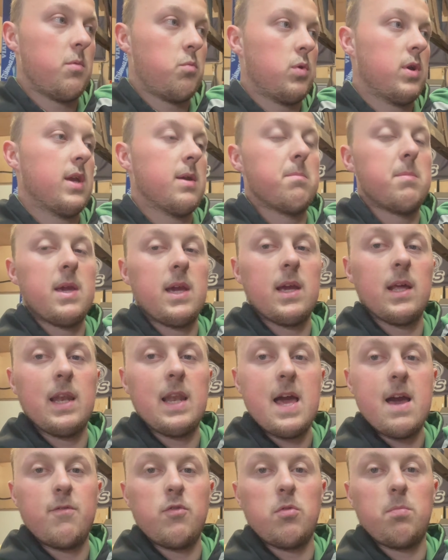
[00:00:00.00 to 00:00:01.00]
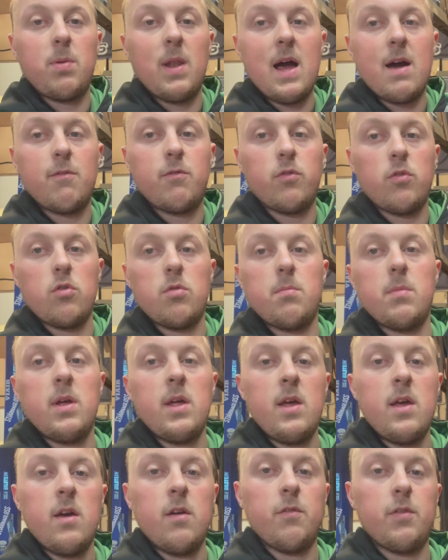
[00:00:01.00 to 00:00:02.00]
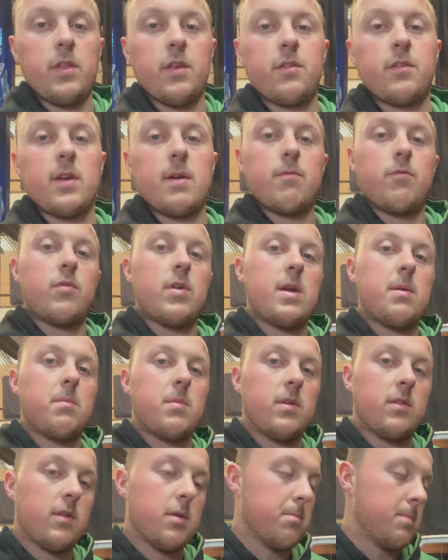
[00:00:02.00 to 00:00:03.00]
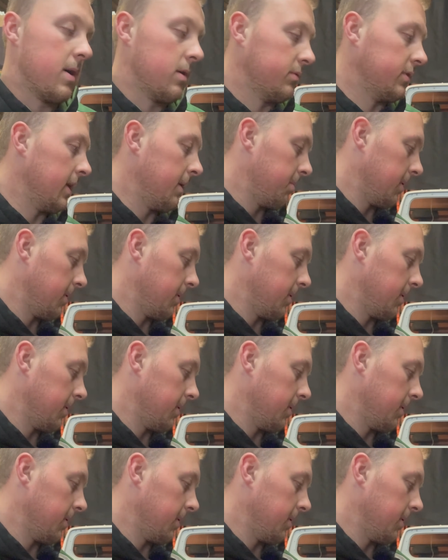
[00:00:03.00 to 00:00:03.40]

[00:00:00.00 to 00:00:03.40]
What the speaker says: we can make a level platform for the subframe to mount up